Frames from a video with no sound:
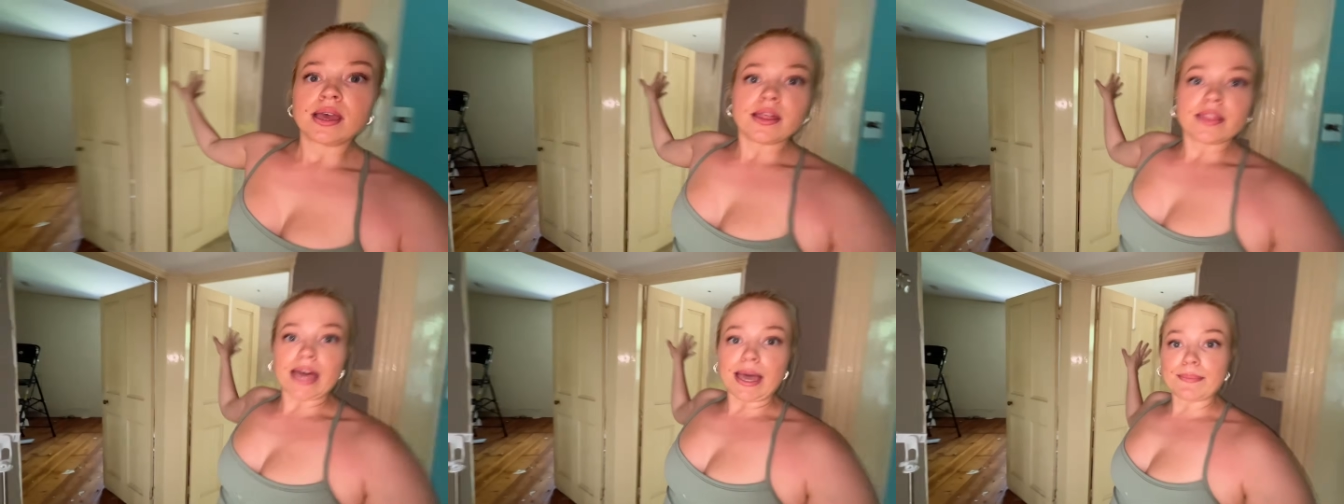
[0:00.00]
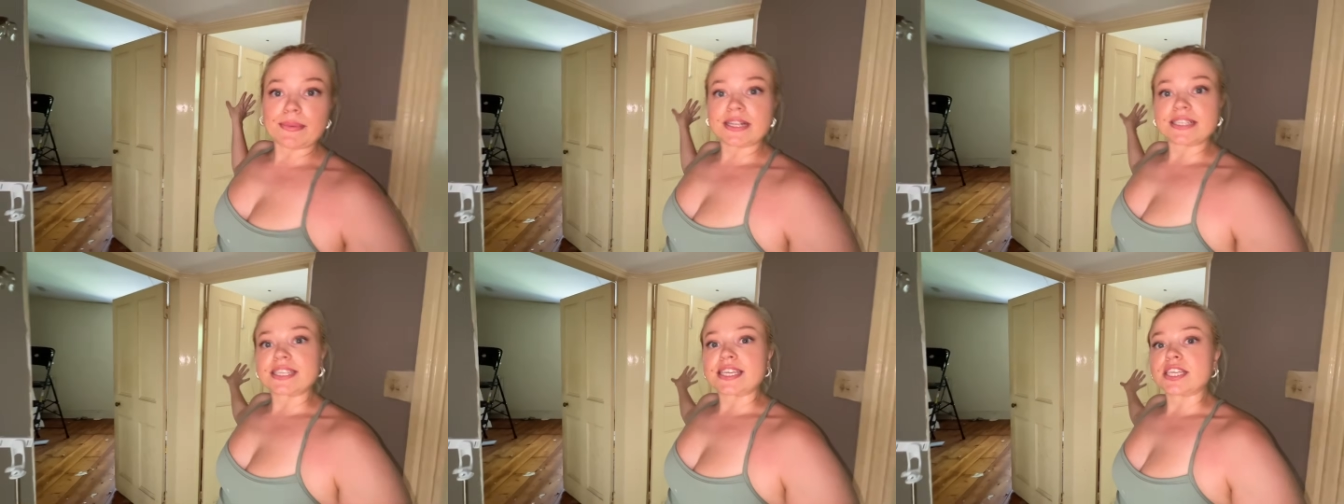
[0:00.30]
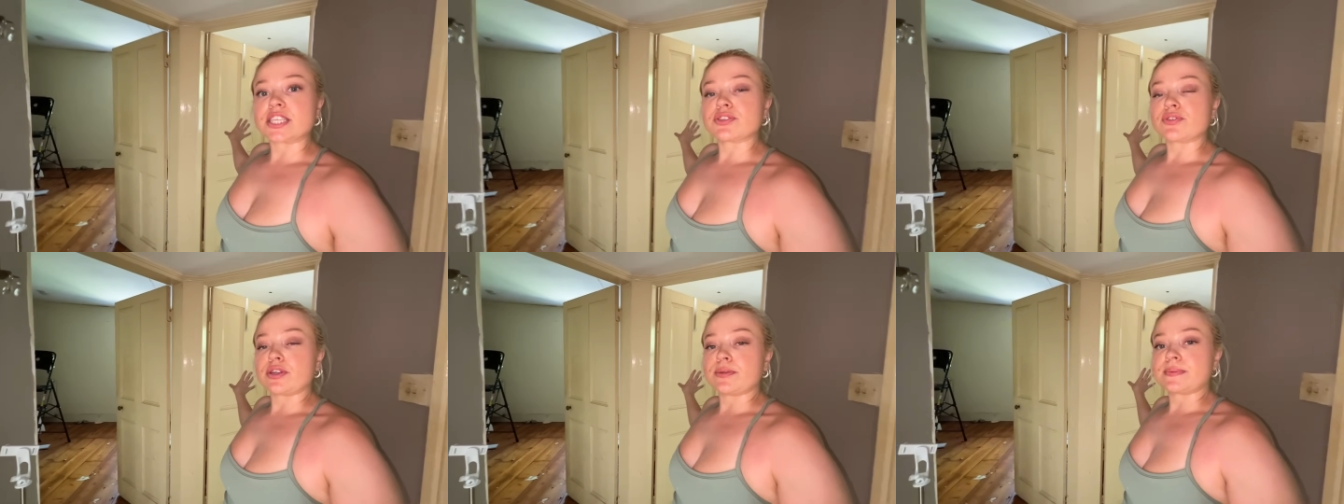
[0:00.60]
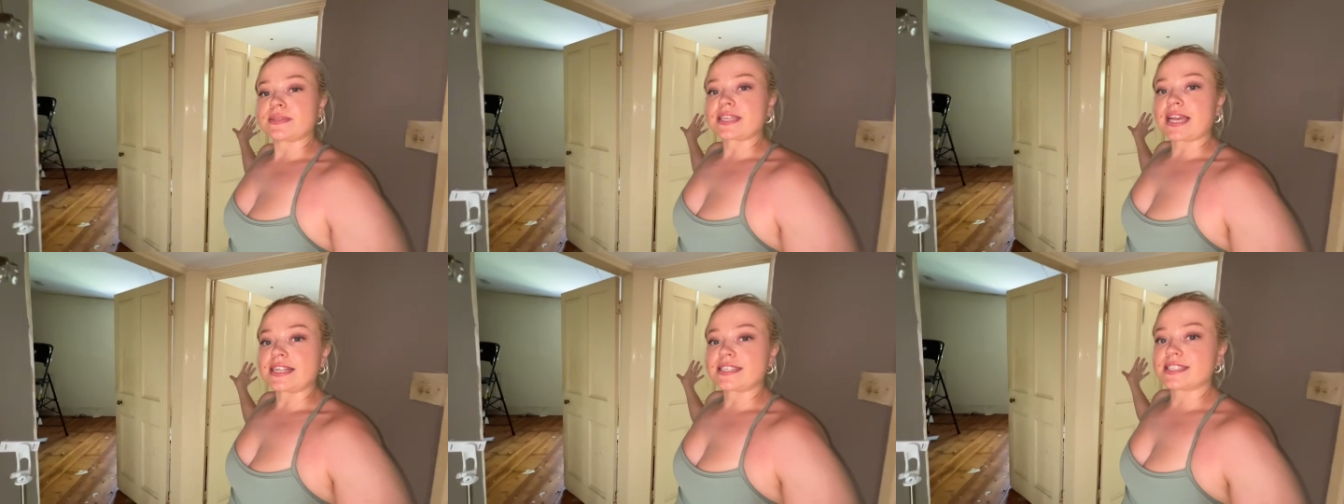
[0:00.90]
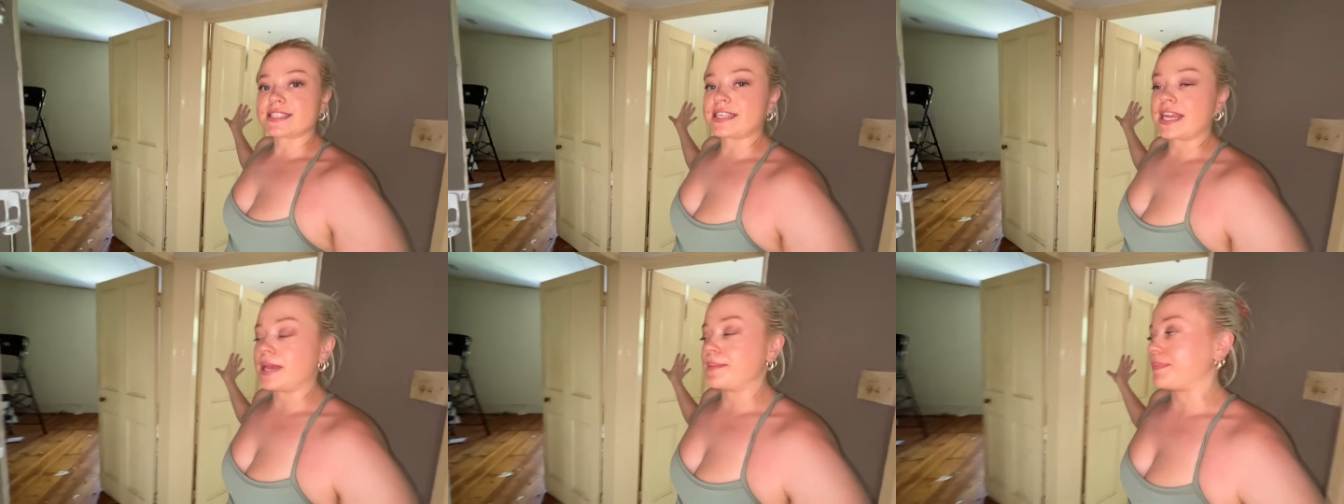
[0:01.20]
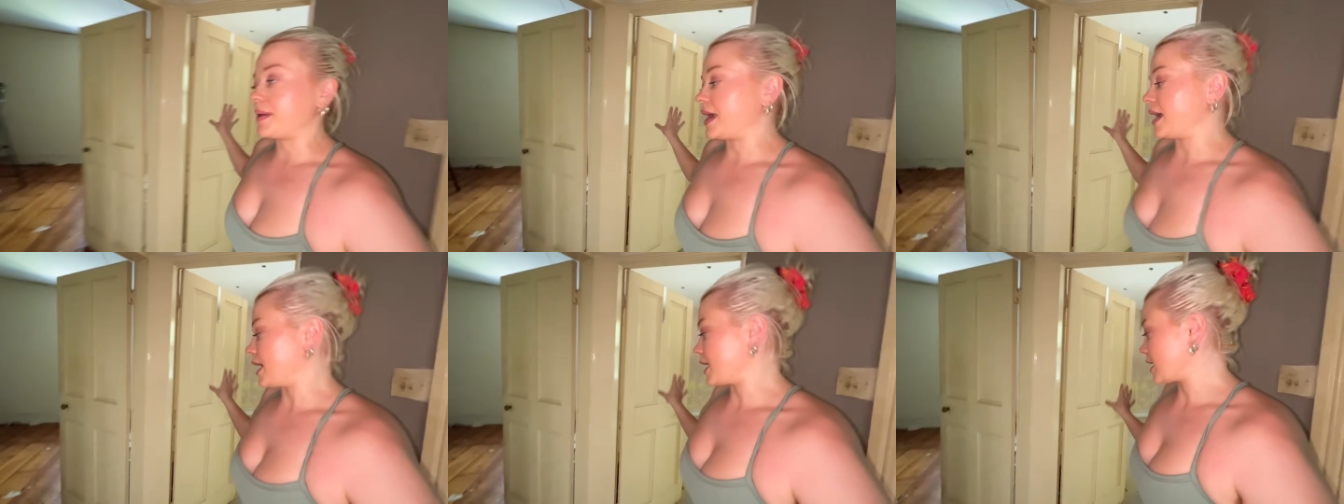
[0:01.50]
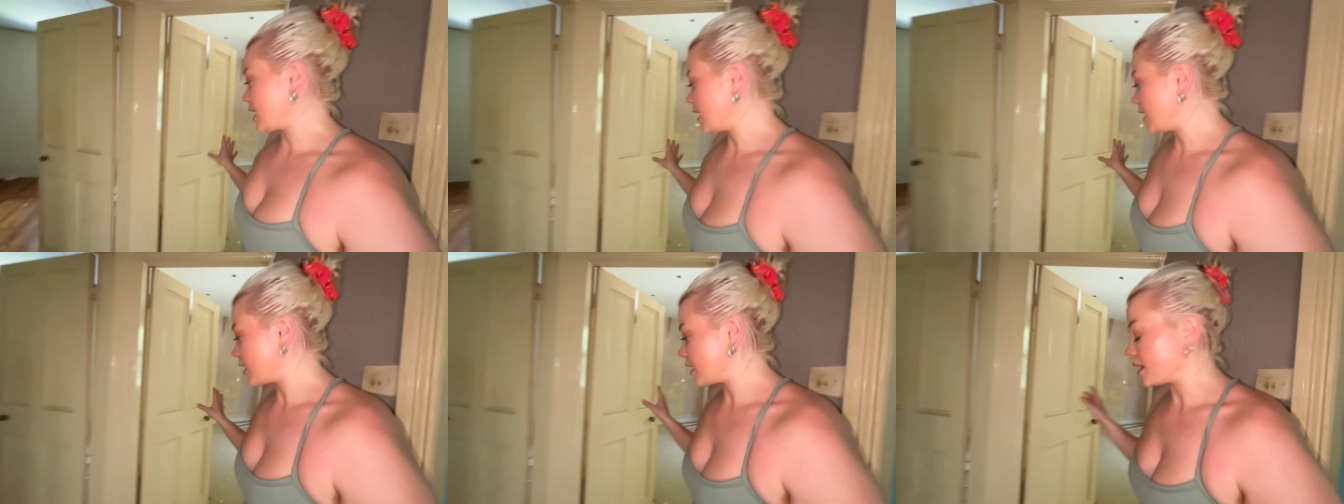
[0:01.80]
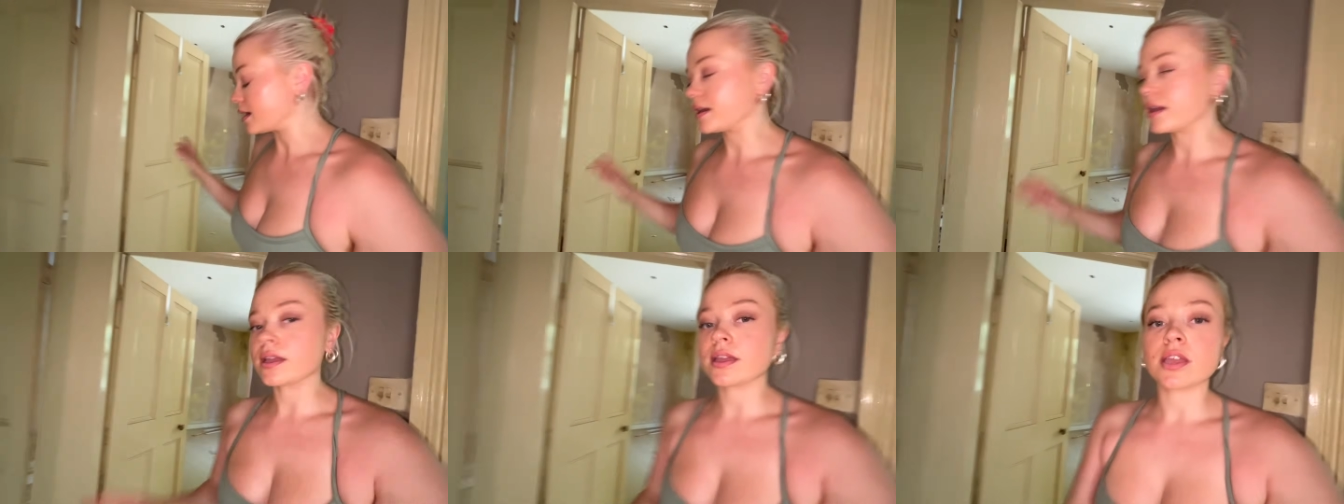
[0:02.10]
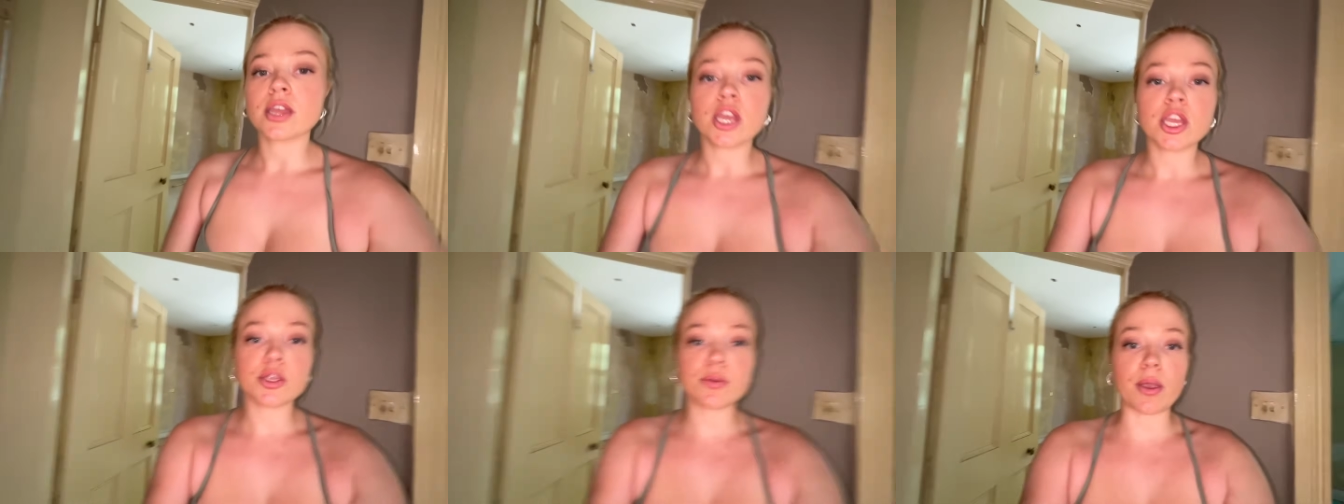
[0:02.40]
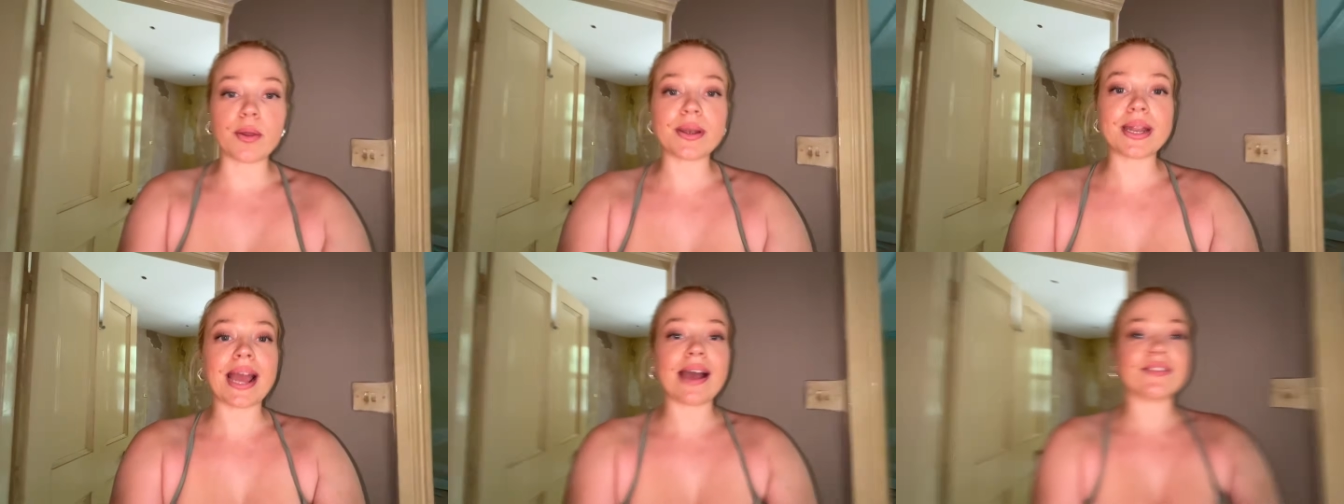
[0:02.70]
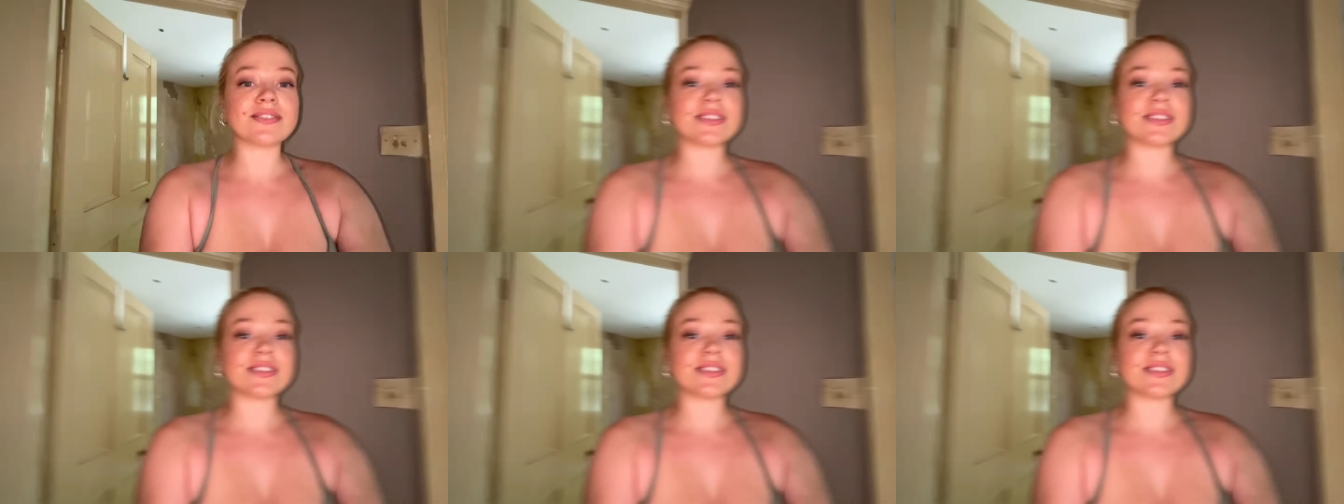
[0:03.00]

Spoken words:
that means these rooms get to stay big. You only have